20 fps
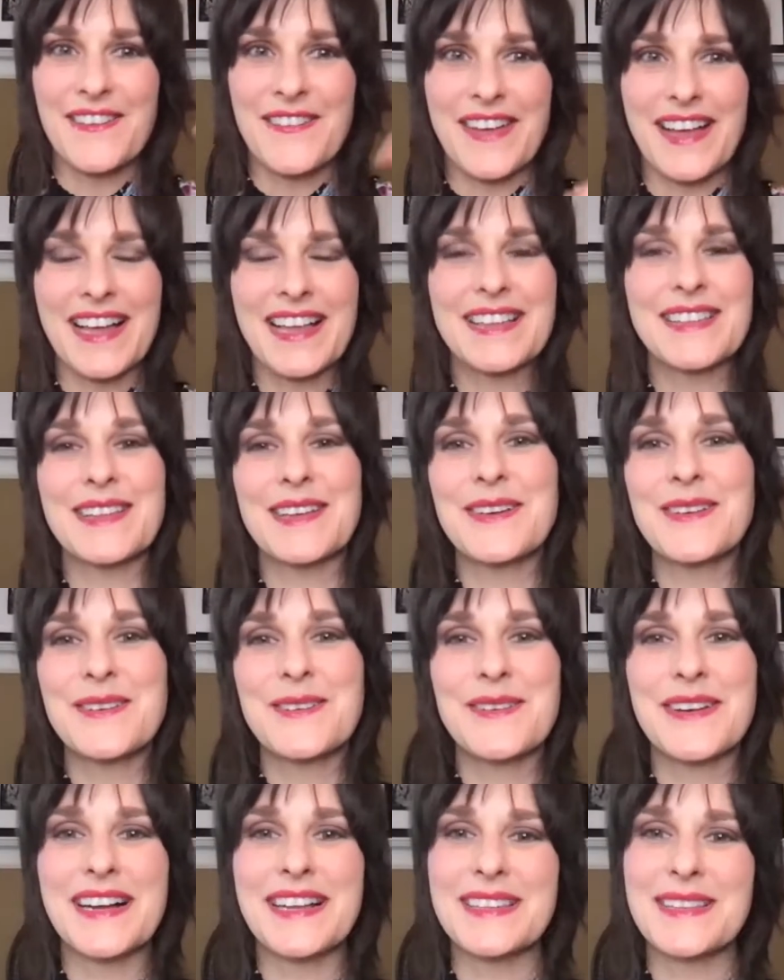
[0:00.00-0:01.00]

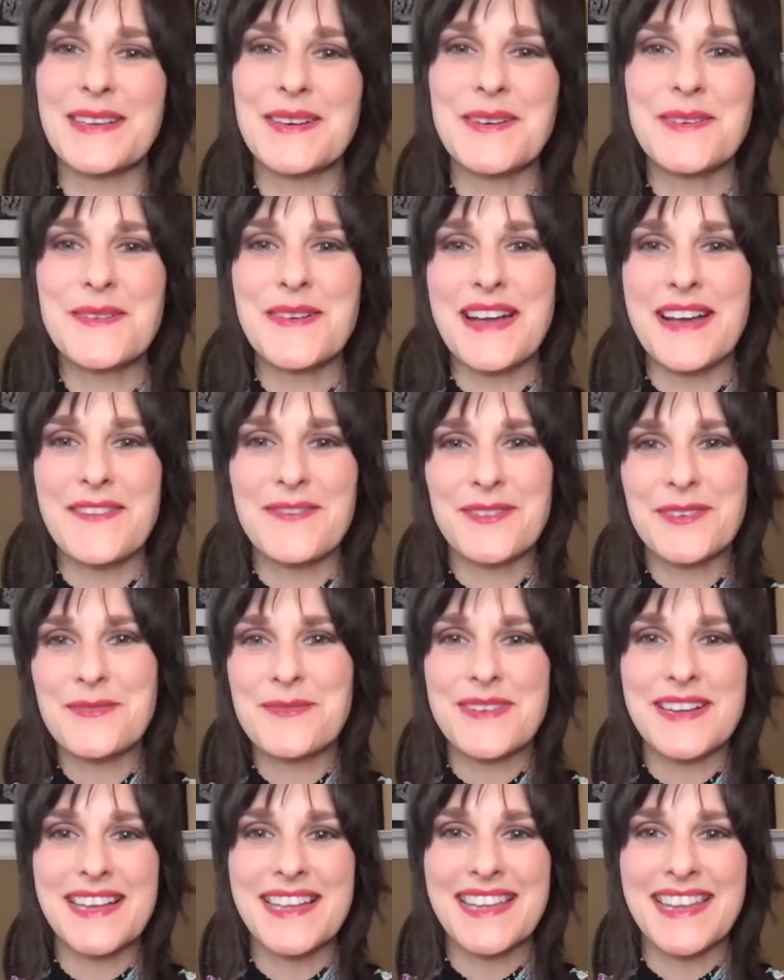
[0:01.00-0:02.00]
Hello,
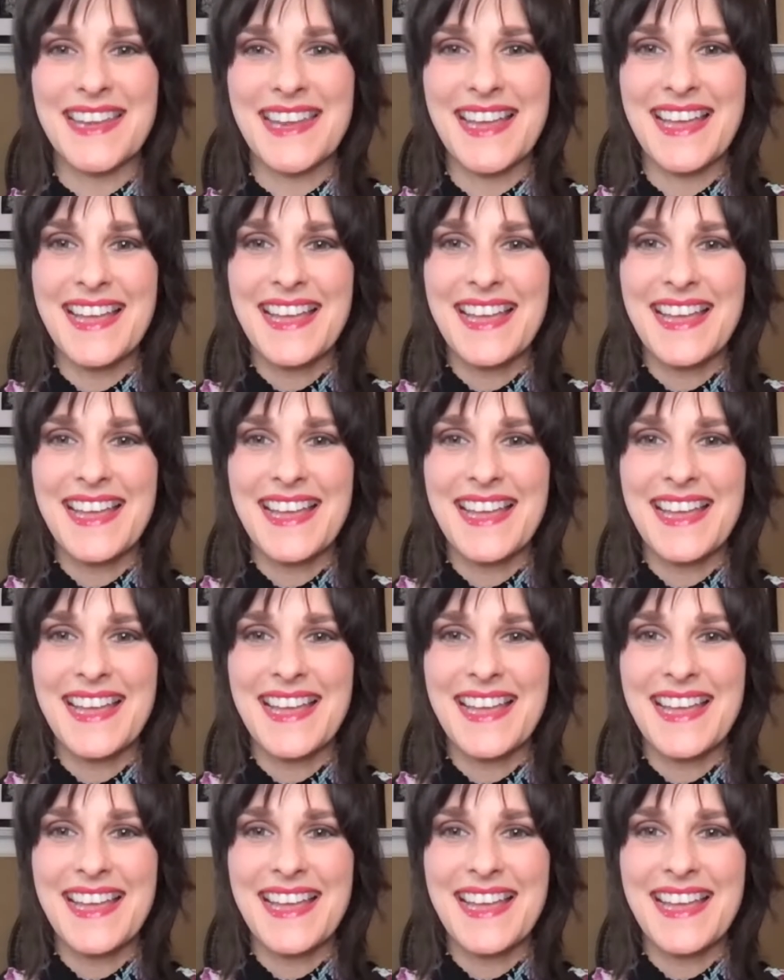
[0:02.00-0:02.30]
everyone.